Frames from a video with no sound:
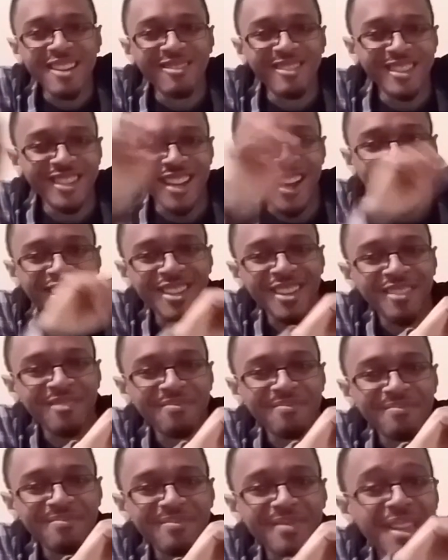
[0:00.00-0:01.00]

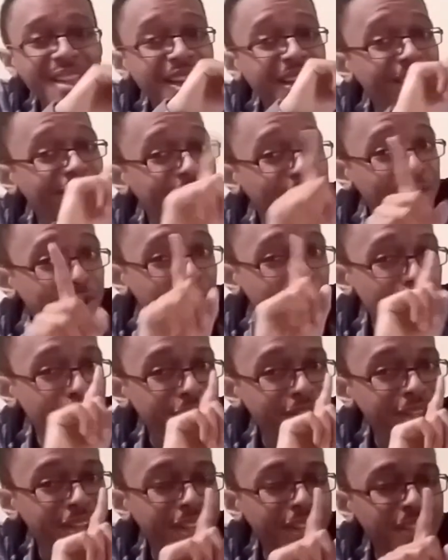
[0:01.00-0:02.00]
Rejection. The
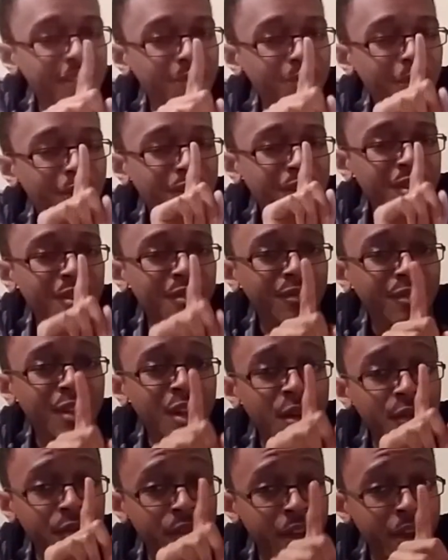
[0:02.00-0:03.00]
truest expression of
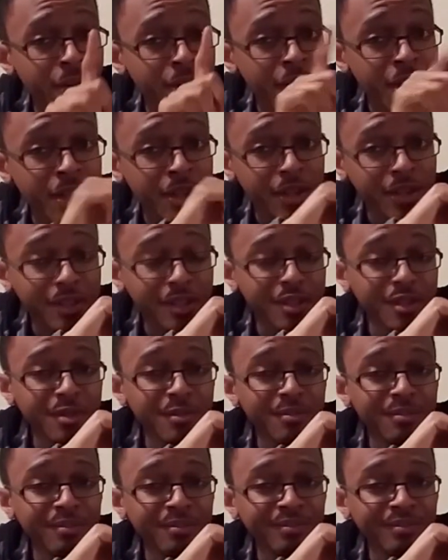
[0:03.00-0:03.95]
love there is.